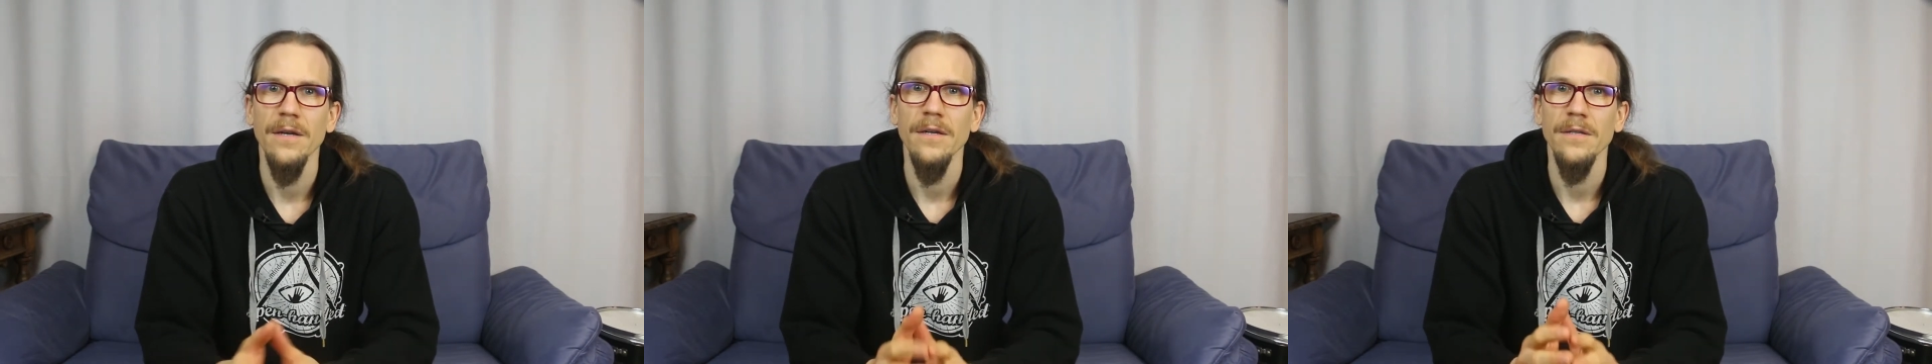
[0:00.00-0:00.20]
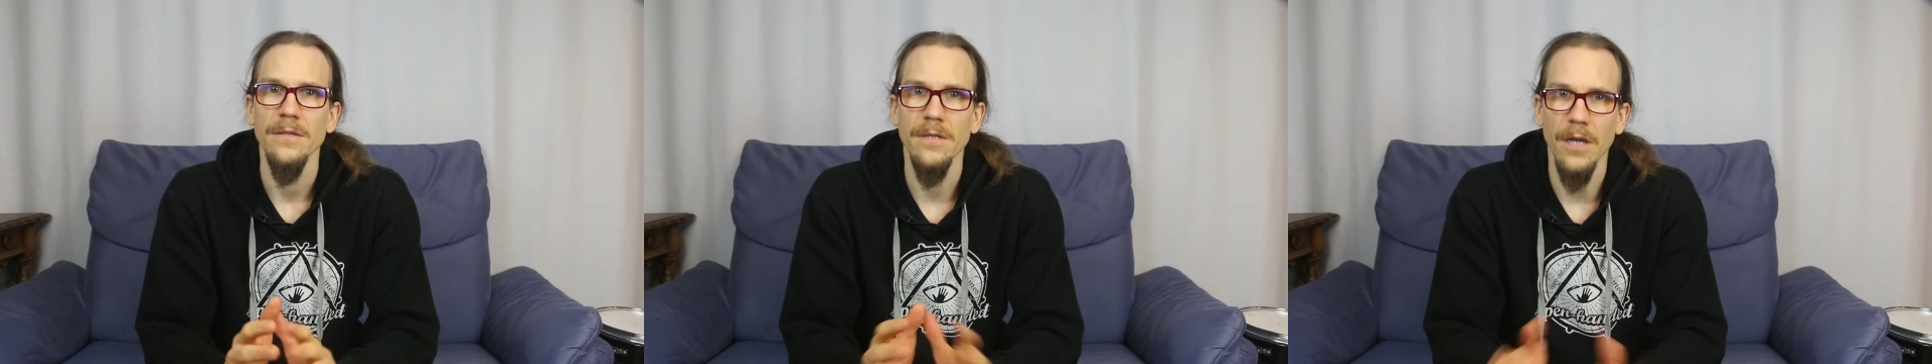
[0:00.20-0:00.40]

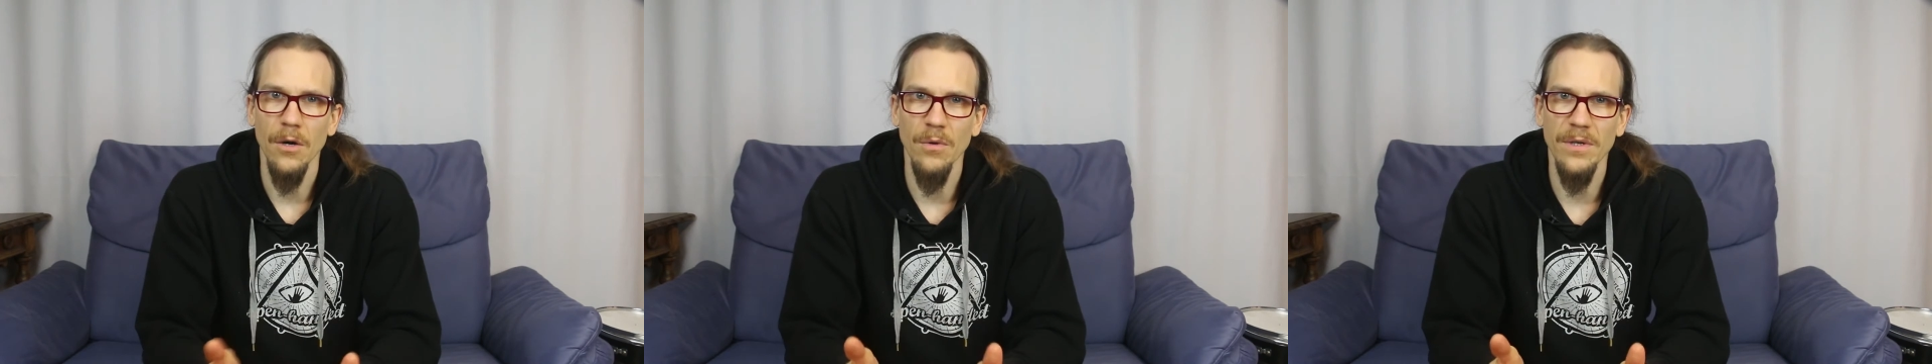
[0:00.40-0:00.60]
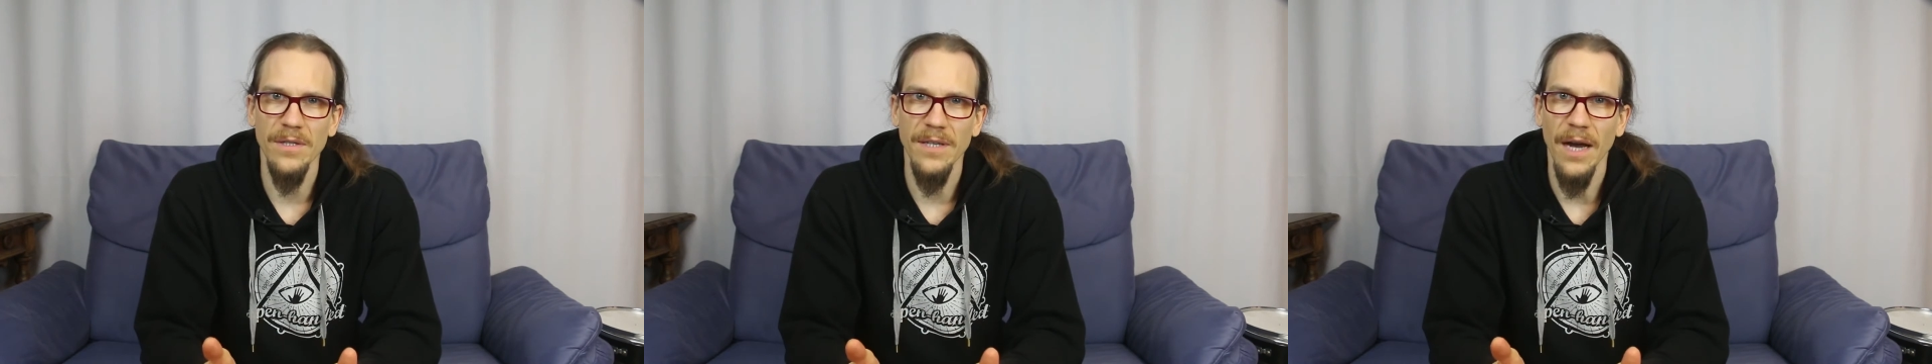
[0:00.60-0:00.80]

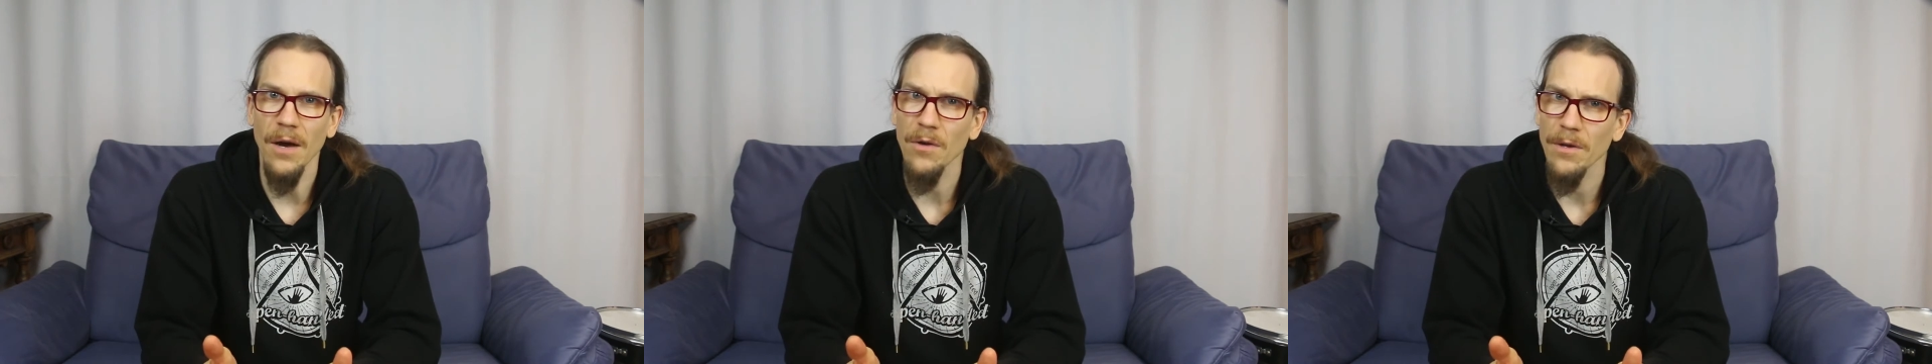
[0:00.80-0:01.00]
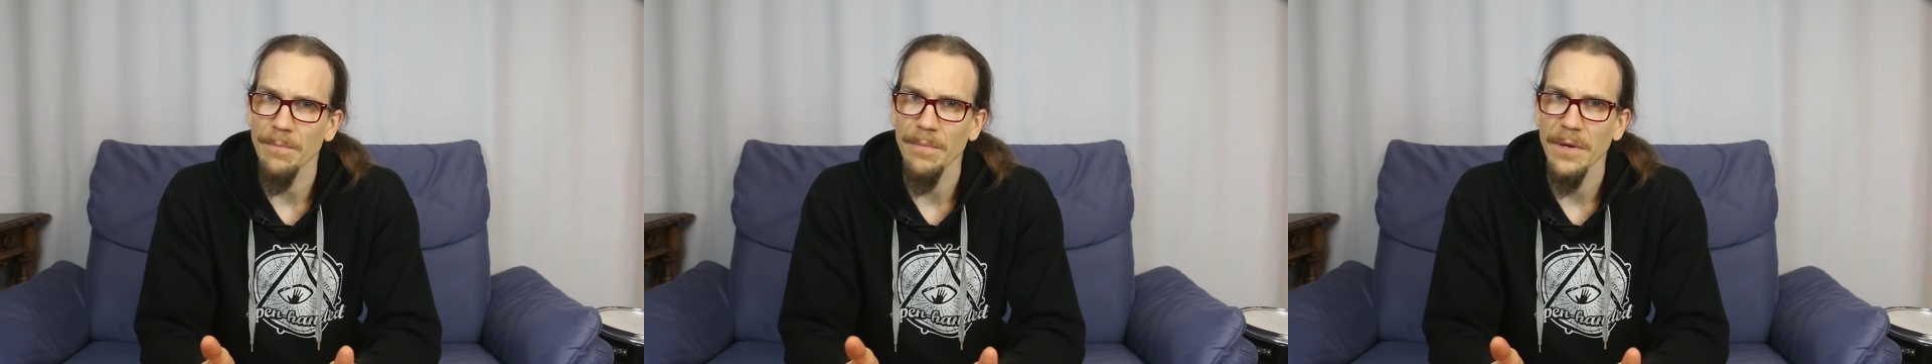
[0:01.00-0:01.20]
slow it
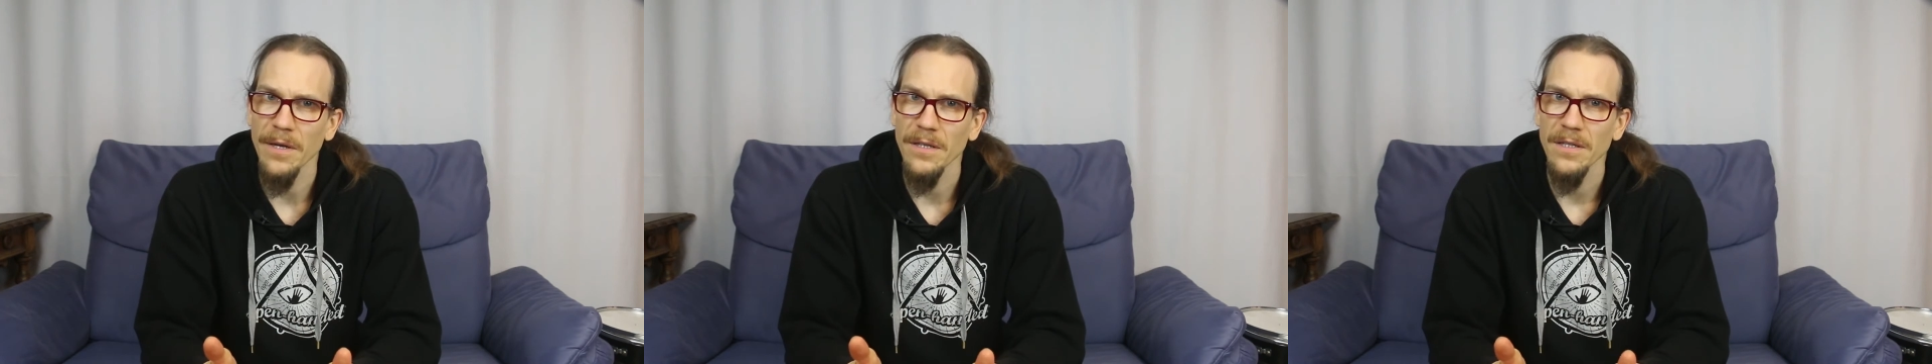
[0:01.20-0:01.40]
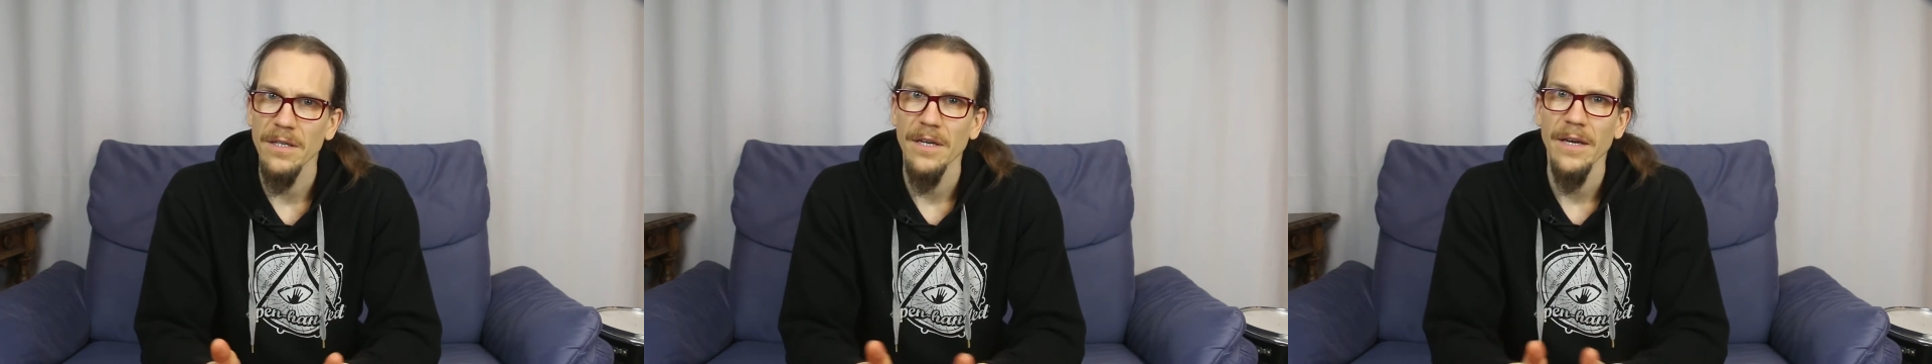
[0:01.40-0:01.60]
down a
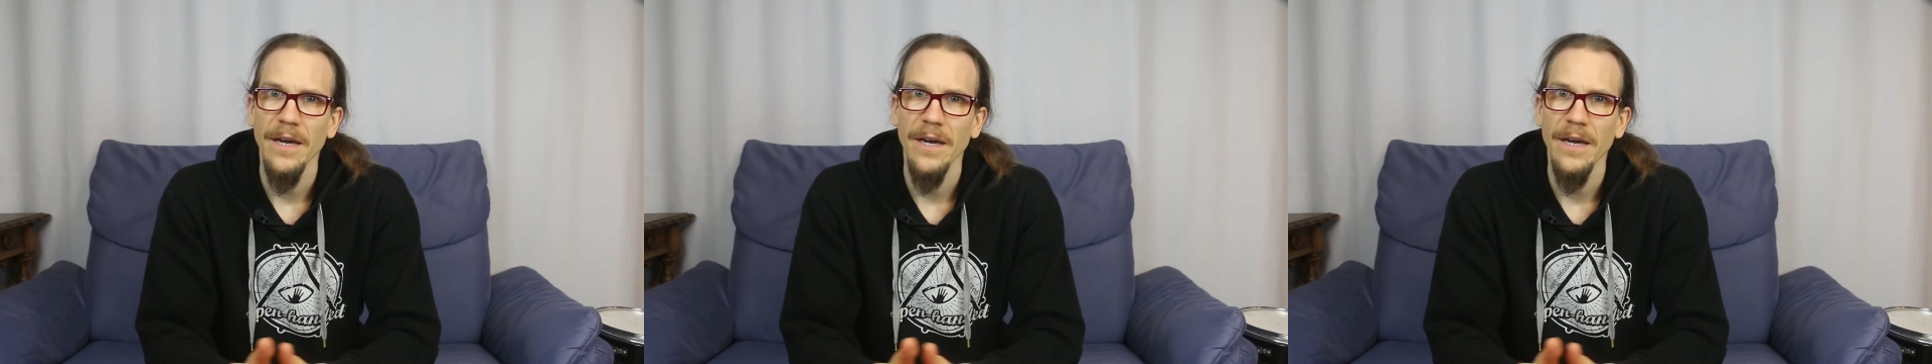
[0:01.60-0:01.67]
bit,